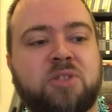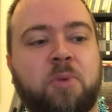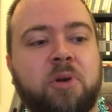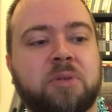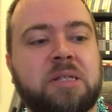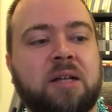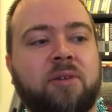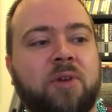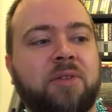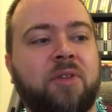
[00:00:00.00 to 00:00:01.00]
spoiled
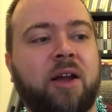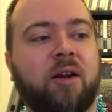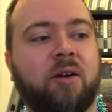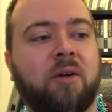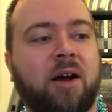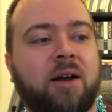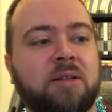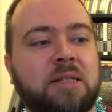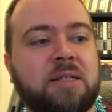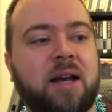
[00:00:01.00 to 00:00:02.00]
son right there
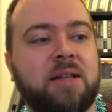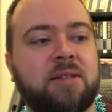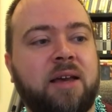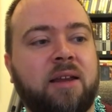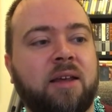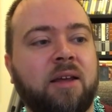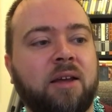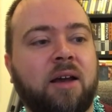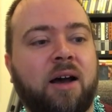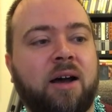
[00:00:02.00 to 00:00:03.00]
decides that
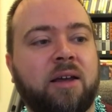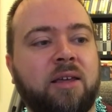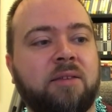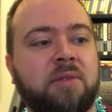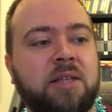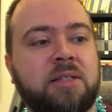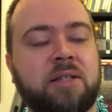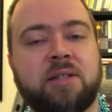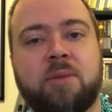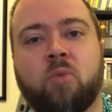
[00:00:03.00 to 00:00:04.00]
he
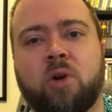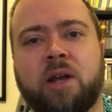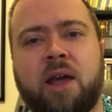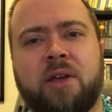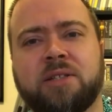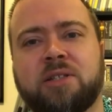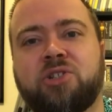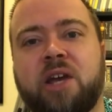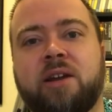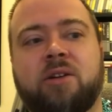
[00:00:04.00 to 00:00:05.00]
sees him working, I think, as a
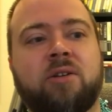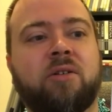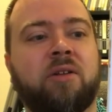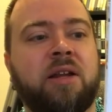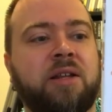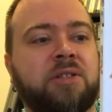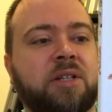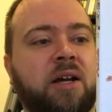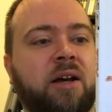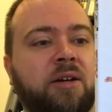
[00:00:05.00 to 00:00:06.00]
janitor at his
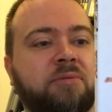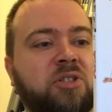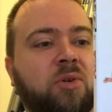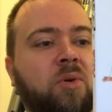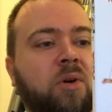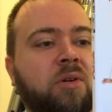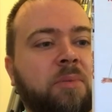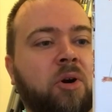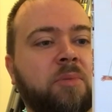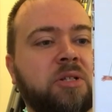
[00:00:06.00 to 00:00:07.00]

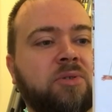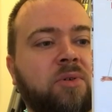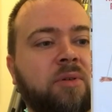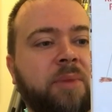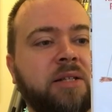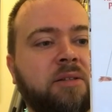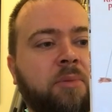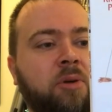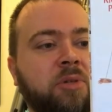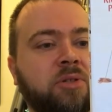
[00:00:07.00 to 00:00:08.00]
department
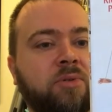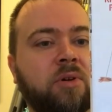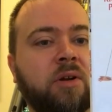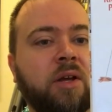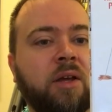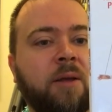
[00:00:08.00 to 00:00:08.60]
store,